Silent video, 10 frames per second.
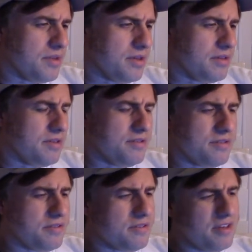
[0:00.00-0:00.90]
they
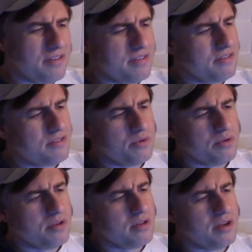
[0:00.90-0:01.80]
just the Saints are just too
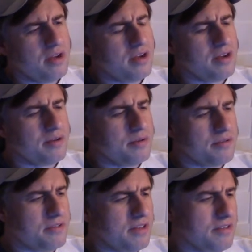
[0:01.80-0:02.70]
bad. Uh,
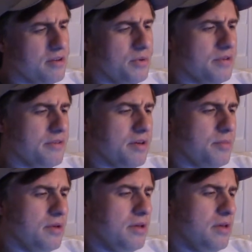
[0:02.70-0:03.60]
the Saints are gonna win this
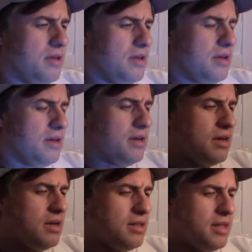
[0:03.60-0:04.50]
game. Uh,
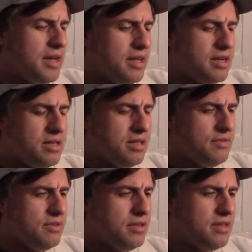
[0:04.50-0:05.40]
Atlanta,
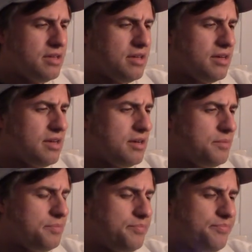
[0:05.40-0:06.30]
Cleveland.
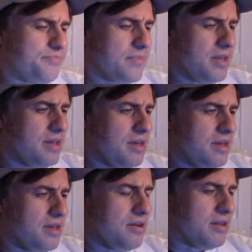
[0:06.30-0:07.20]
Um,
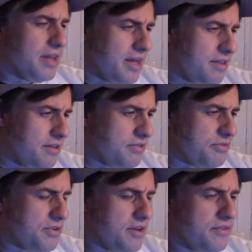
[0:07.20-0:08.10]
you know, Atlanta this a
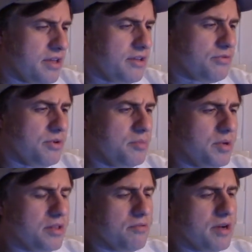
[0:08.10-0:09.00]
favor last week,
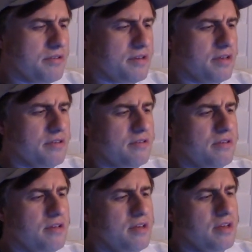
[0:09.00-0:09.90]
beat the
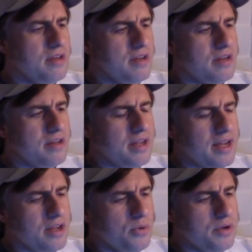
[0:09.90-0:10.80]
Redskins. Uh, now
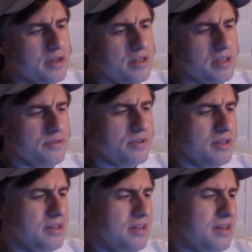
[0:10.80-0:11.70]
they go into Cleveland.